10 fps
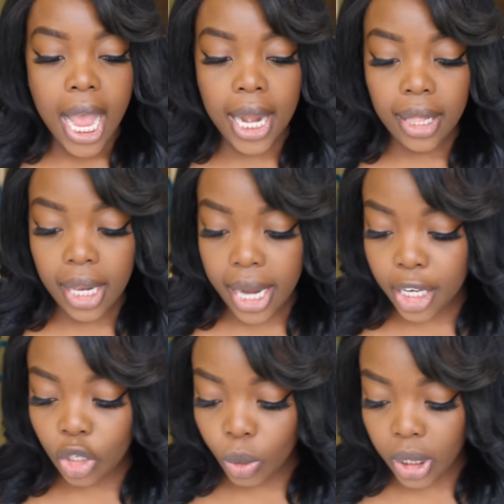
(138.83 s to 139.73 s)
And then the
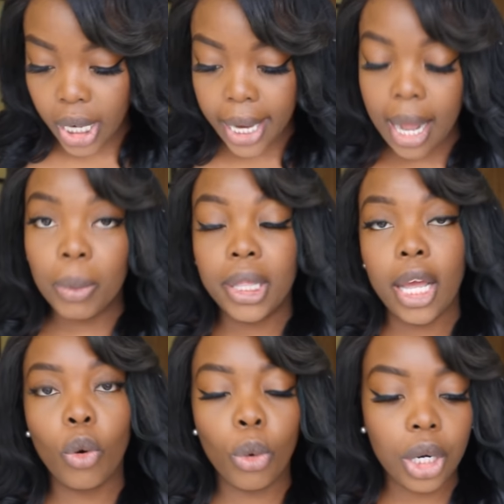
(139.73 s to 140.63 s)
next one that I got with
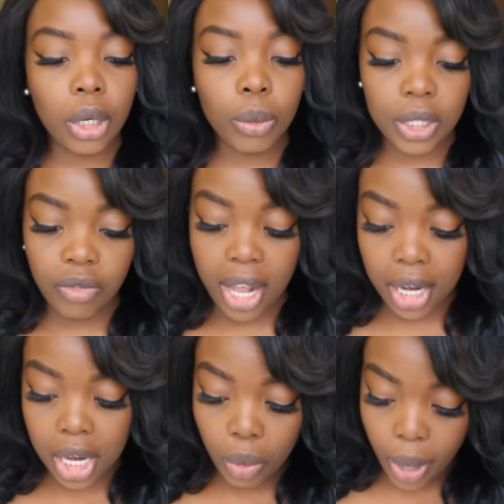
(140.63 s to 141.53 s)
that order was
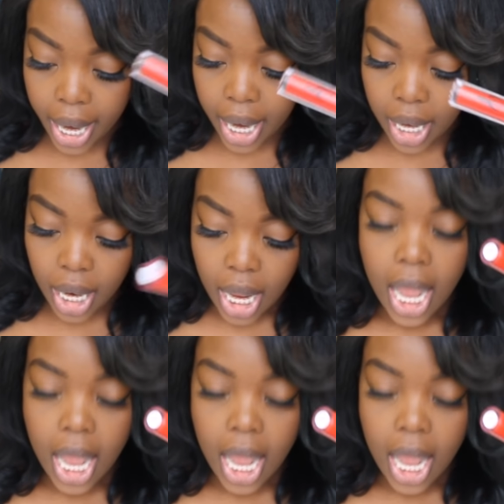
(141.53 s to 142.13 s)
Vanity Raine.